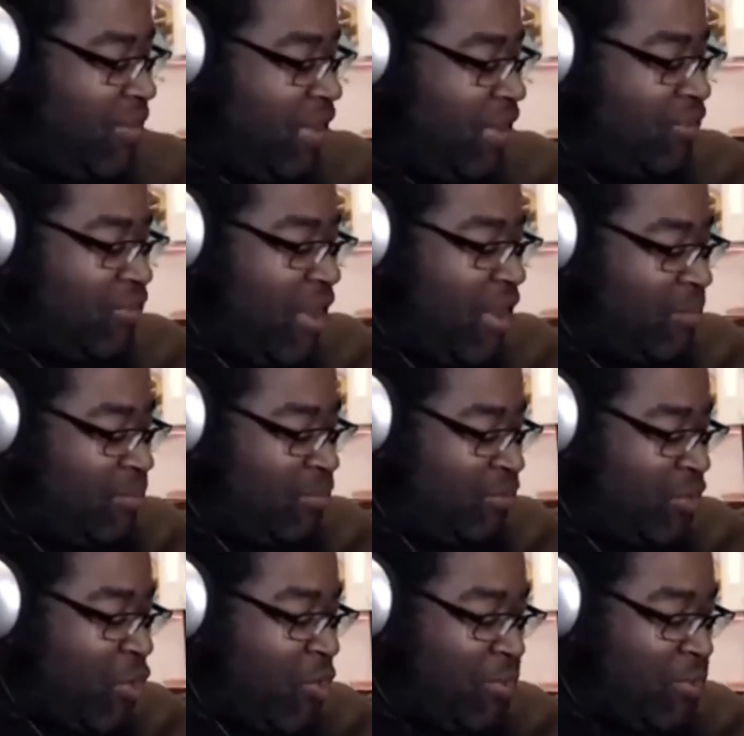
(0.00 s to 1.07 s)
It's something
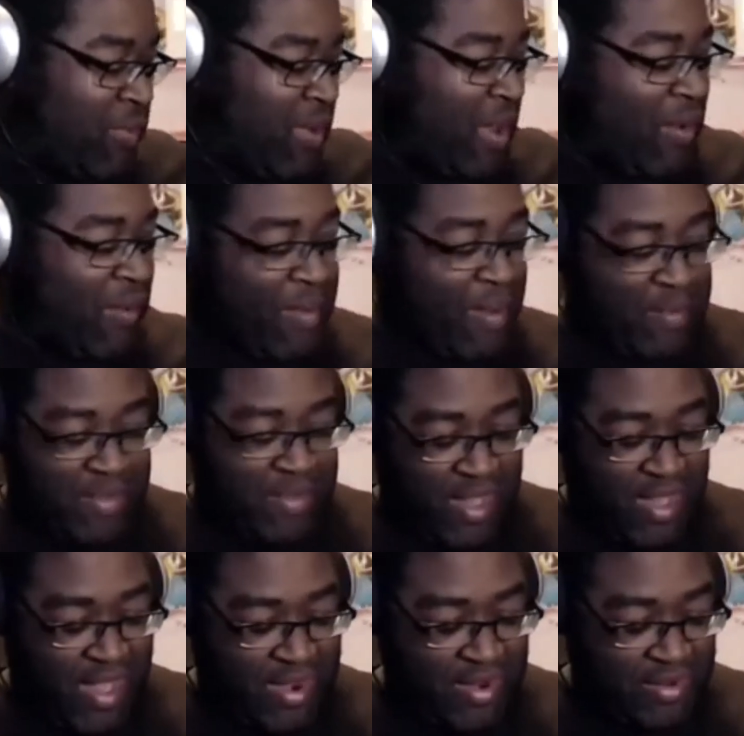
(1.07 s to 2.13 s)
stupid. I remember
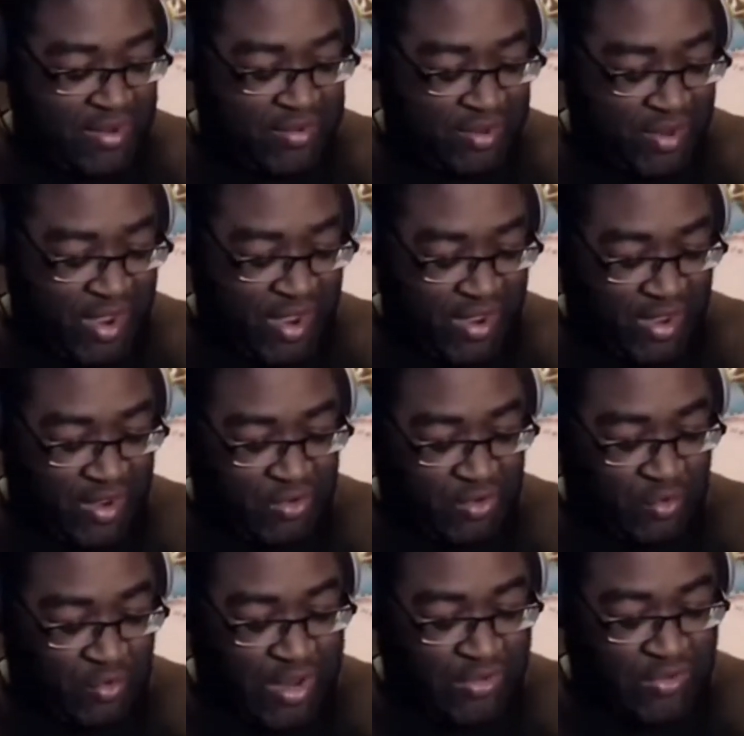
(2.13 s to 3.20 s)
that. It's like there's a
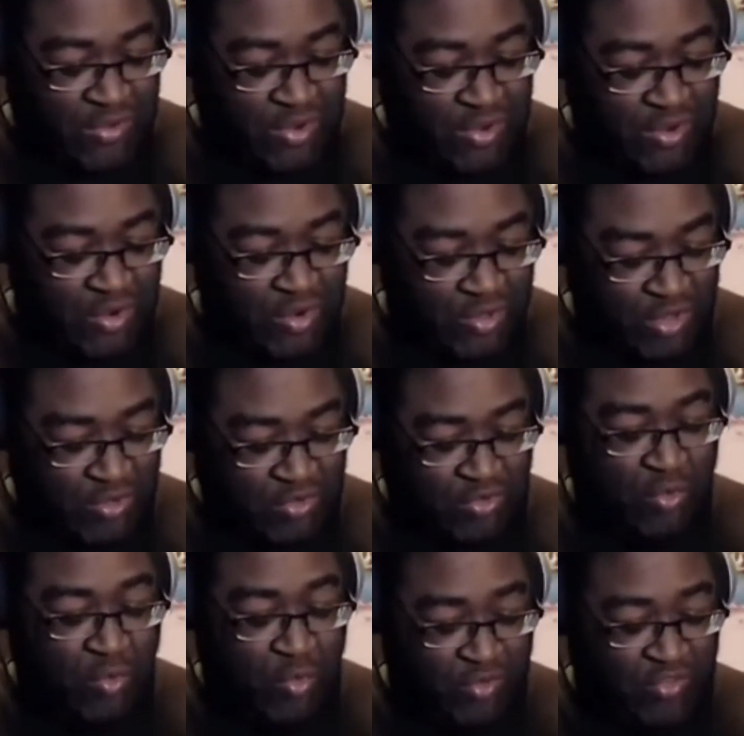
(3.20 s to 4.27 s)
reason you can only use it
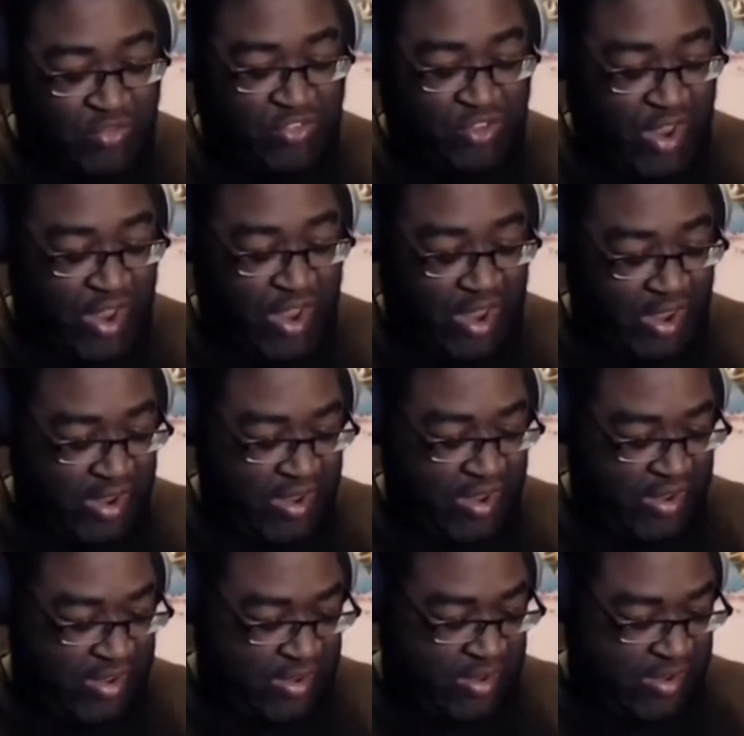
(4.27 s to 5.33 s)
with Shay.
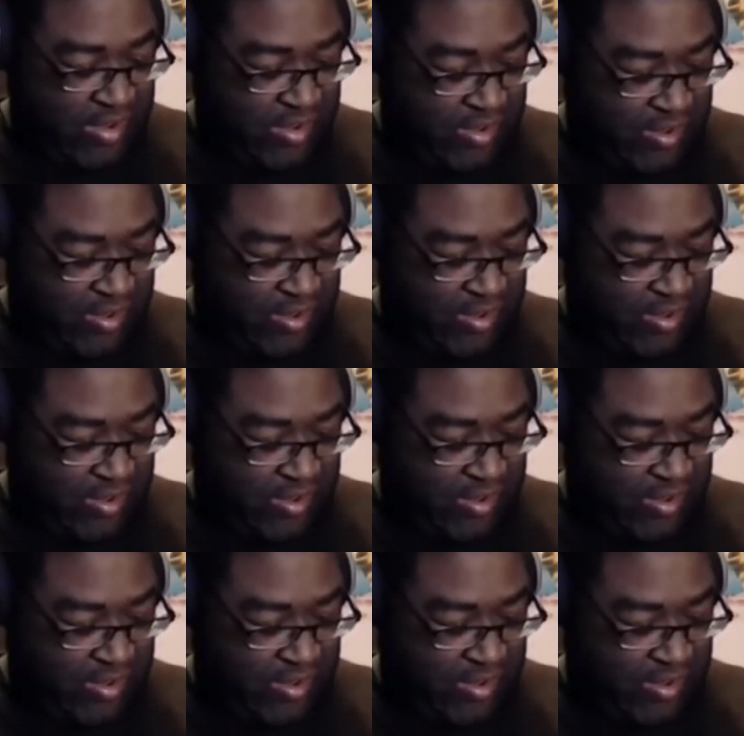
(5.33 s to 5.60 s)
And